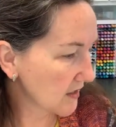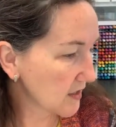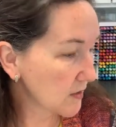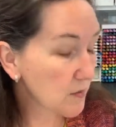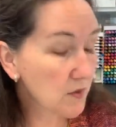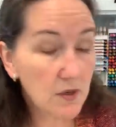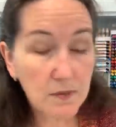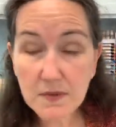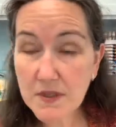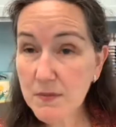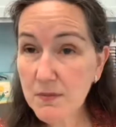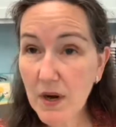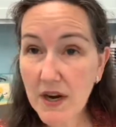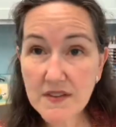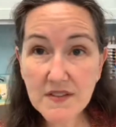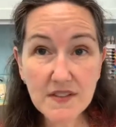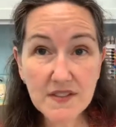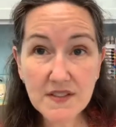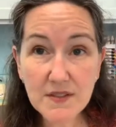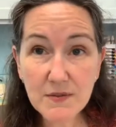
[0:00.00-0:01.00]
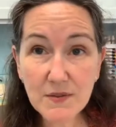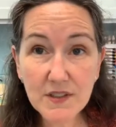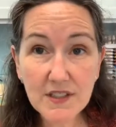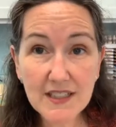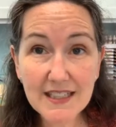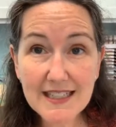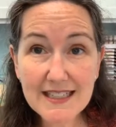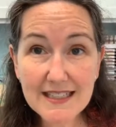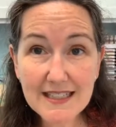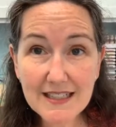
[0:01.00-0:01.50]
subscription process is
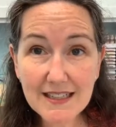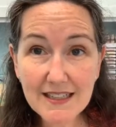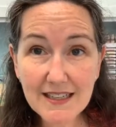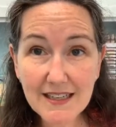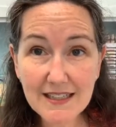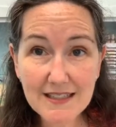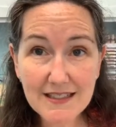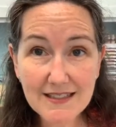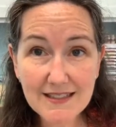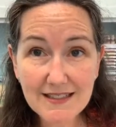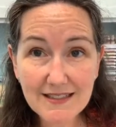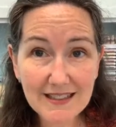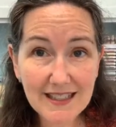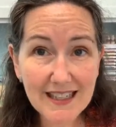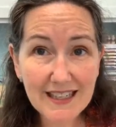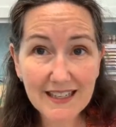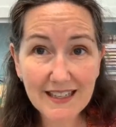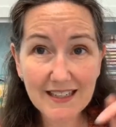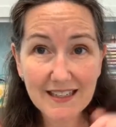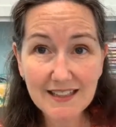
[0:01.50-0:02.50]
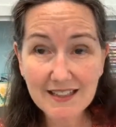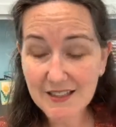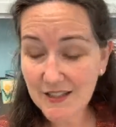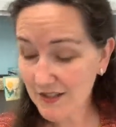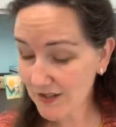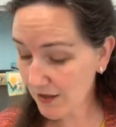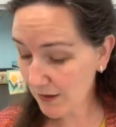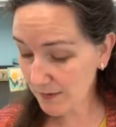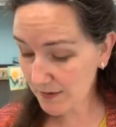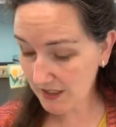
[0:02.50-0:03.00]
really easy. It's linked in the
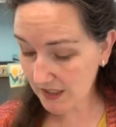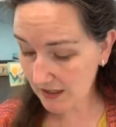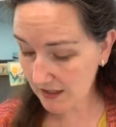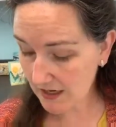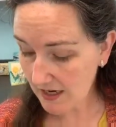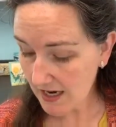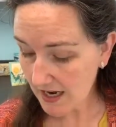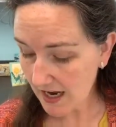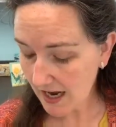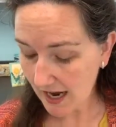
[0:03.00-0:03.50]
description.